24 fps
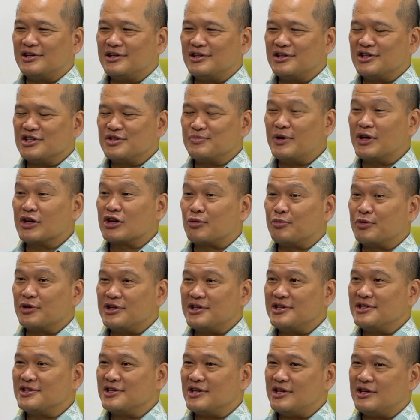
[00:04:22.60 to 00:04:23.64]
Spent a couple of
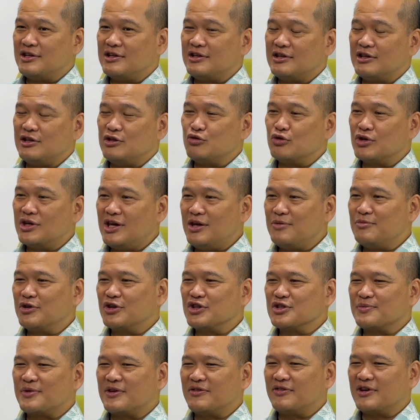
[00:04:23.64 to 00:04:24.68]
years in the UK
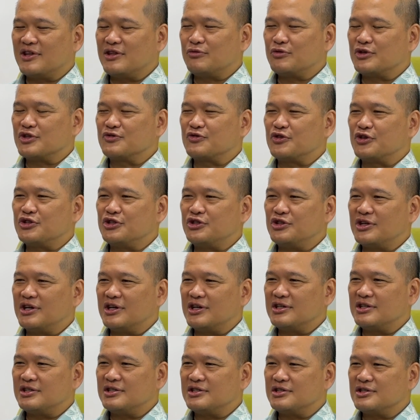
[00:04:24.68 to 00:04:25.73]
because my father was fortunate to
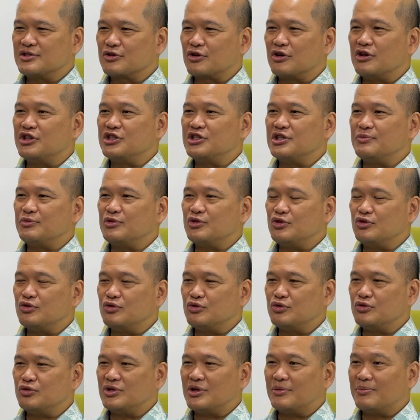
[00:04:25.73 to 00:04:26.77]
get a scholarship to
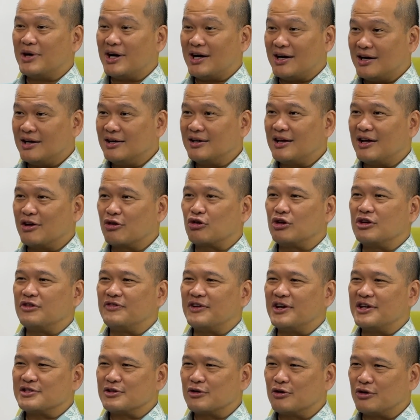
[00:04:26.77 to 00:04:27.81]
do the bar and
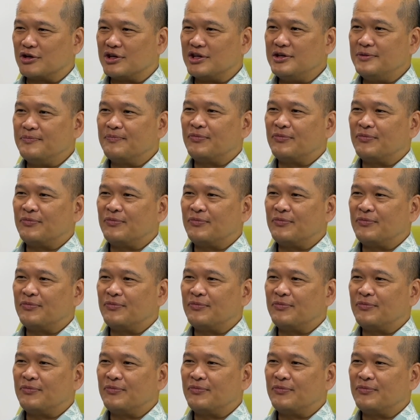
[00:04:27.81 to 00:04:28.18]
qualify as a lawyer.